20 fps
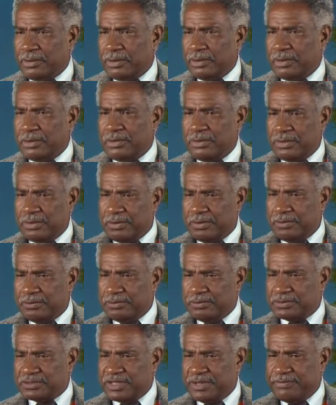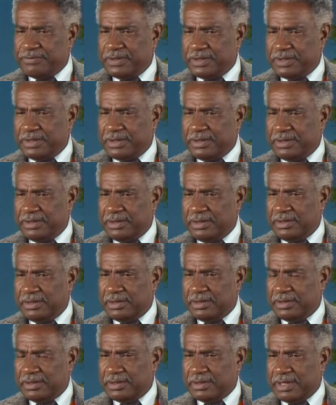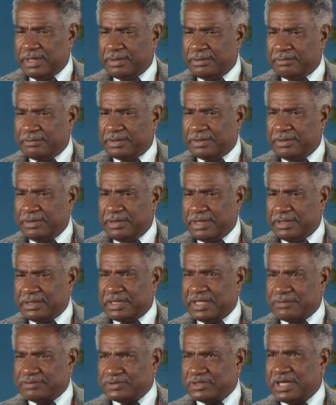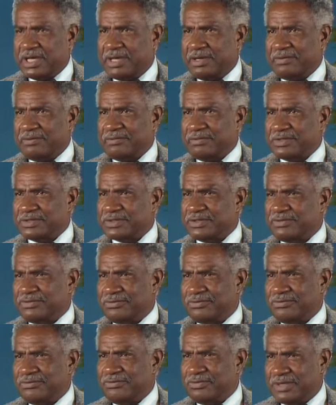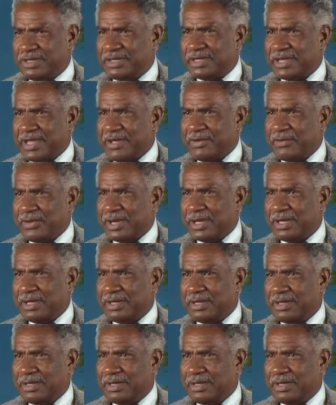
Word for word: you know, something kept saying, was it really that way?